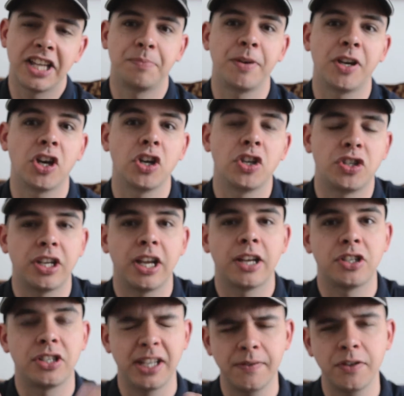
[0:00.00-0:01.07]
because
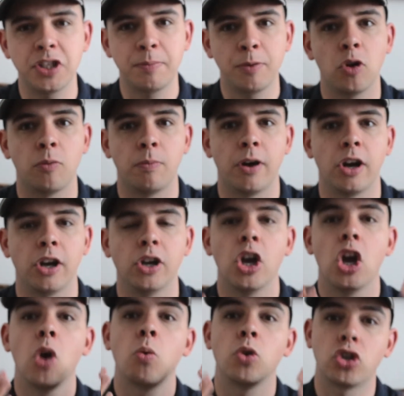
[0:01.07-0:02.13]
Steven Spielberg
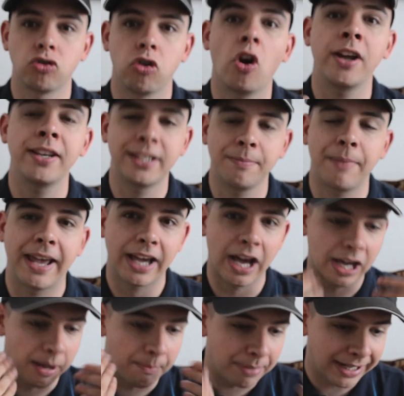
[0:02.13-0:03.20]
was trying to make a
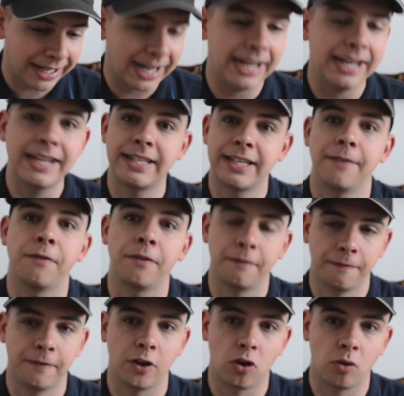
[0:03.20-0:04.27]
completely different
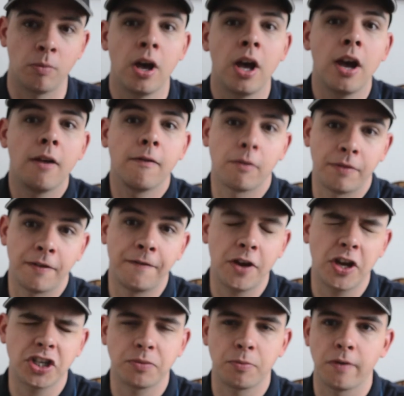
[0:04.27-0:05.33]
film from the
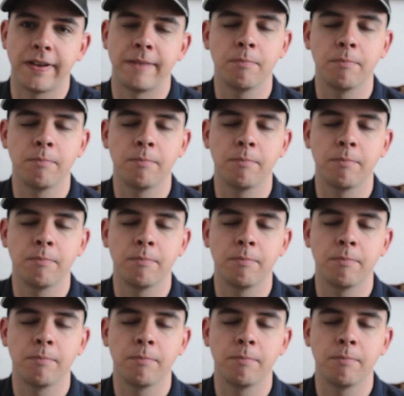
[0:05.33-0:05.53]
first movie.